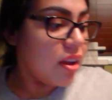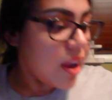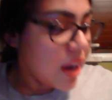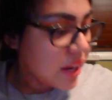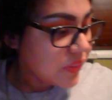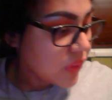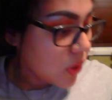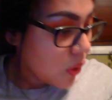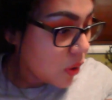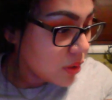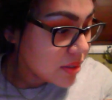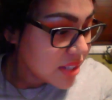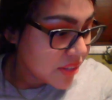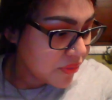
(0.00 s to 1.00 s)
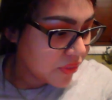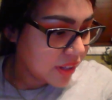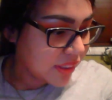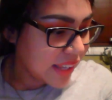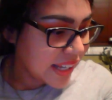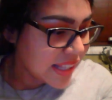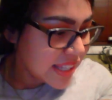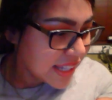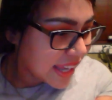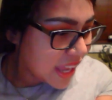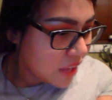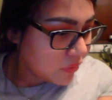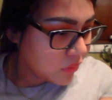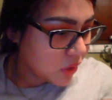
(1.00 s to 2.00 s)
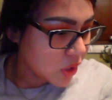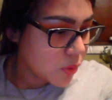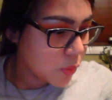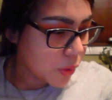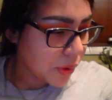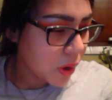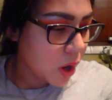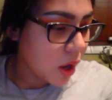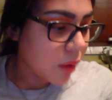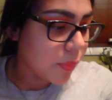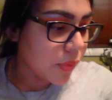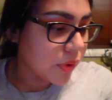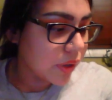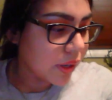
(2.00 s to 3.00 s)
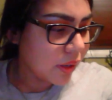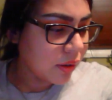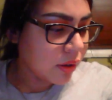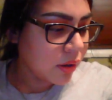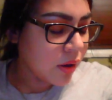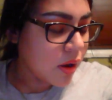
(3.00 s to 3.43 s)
And they're all different. Like Degaff looks more coppery.